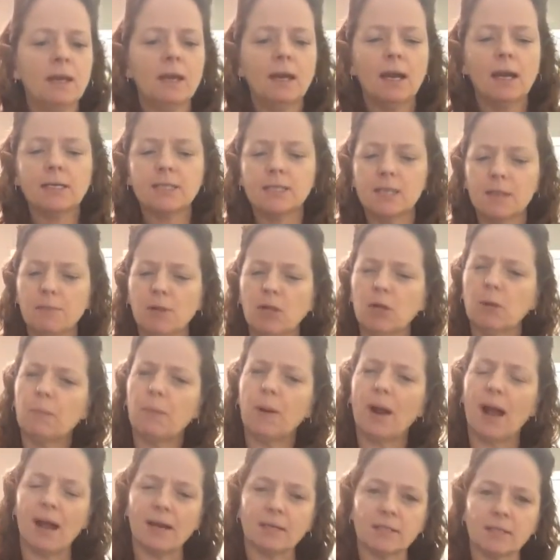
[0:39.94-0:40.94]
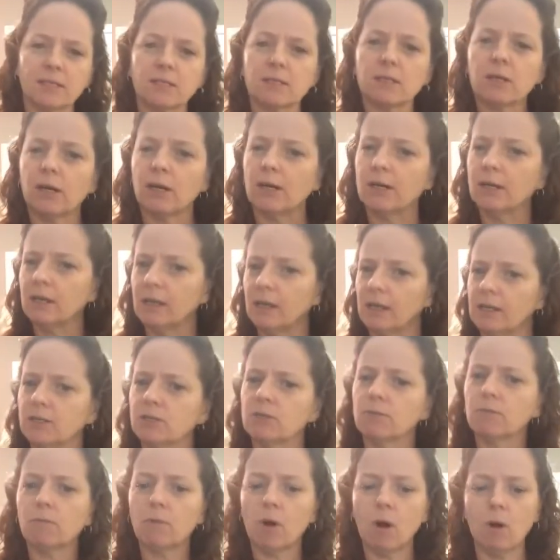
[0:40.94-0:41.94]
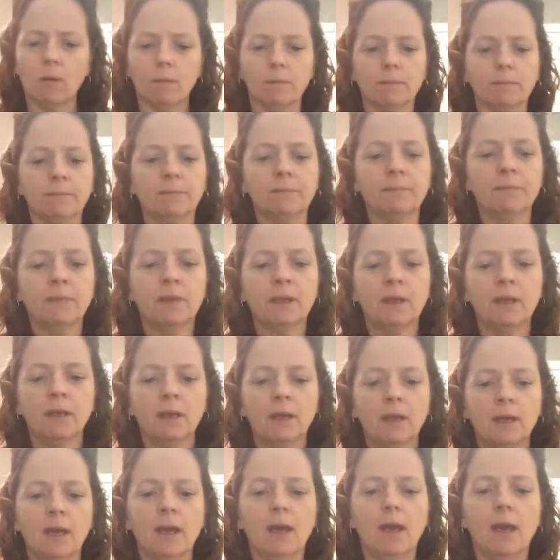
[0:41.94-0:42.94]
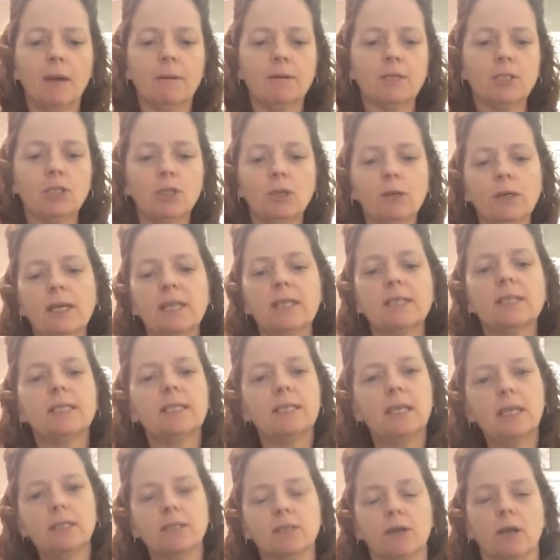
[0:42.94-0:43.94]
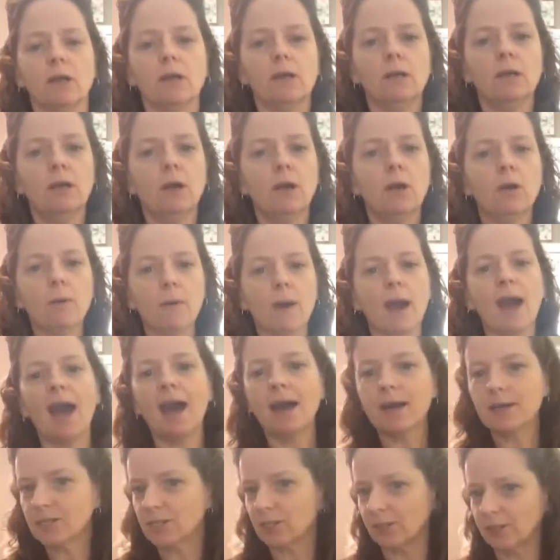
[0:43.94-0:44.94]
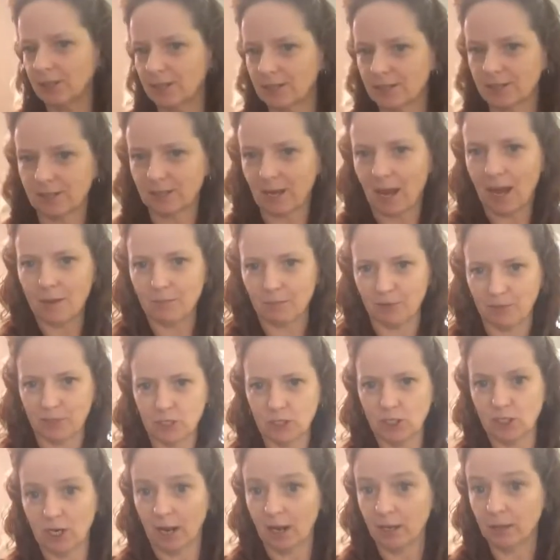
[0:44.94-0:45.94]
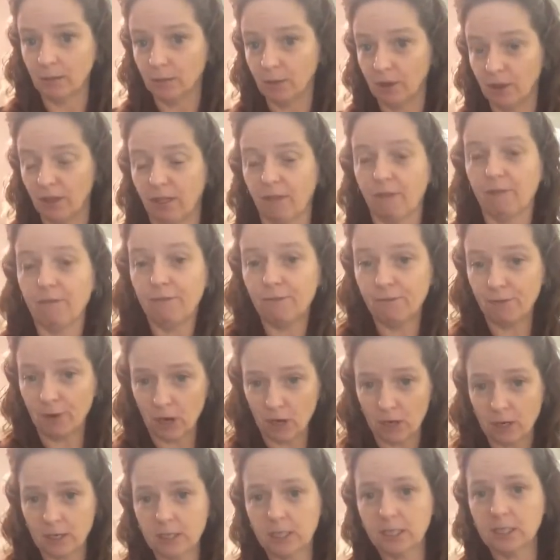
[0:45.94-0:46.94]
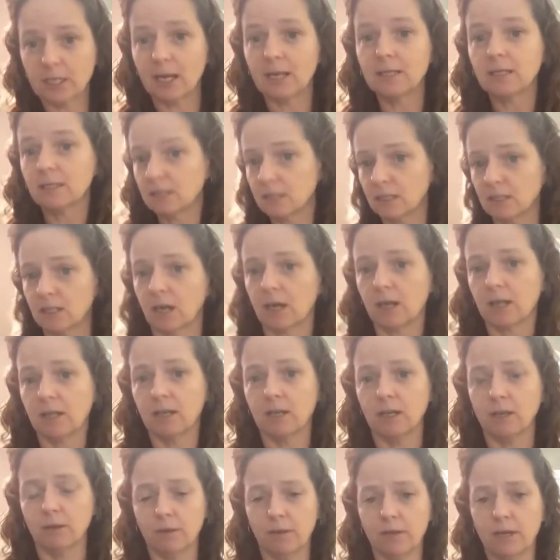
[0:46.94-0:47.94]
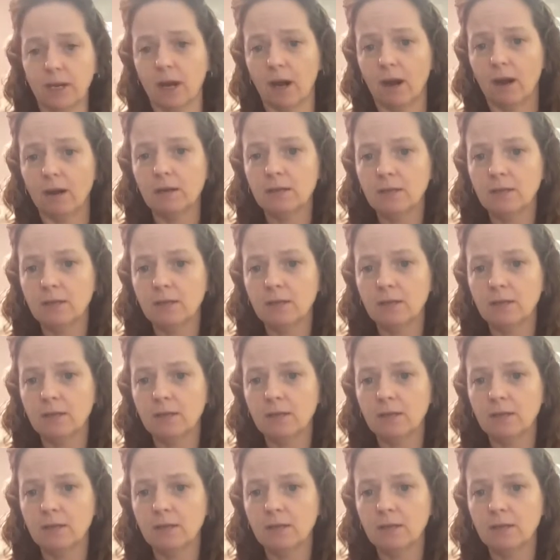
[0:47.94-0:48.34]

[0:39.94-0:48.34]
A similar practice occurred in ancient Rome. It was Julius Caesar who actually established January the 1st as the start of the new year.